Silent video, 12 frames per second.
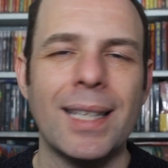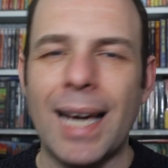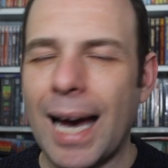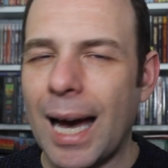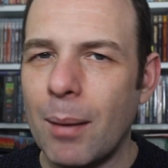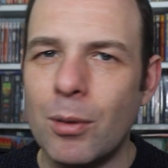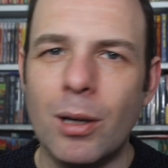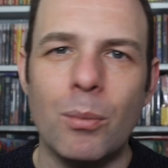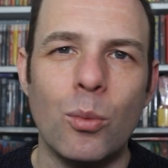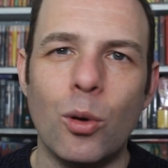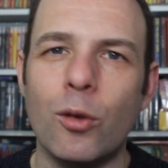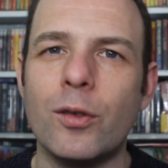camera
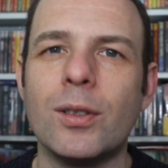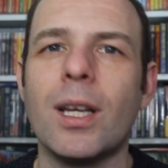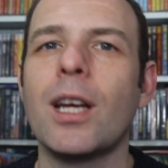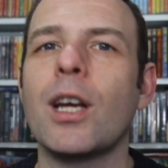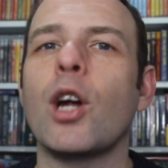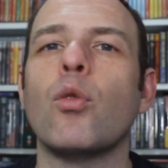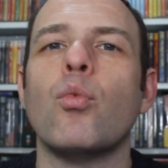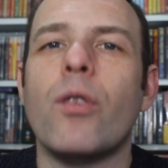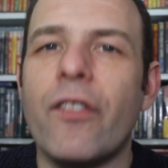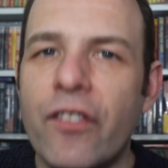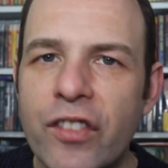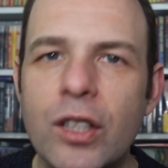moves and
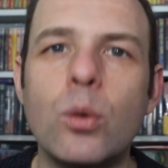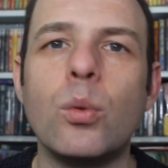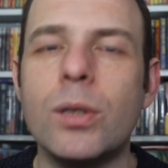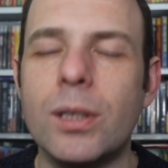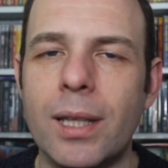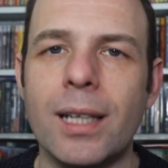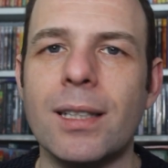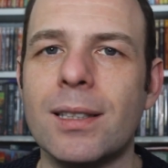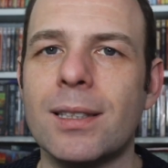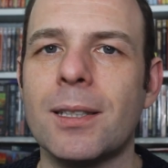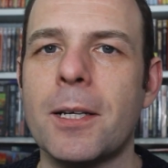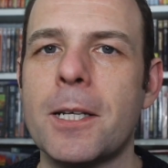reveals
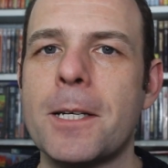things.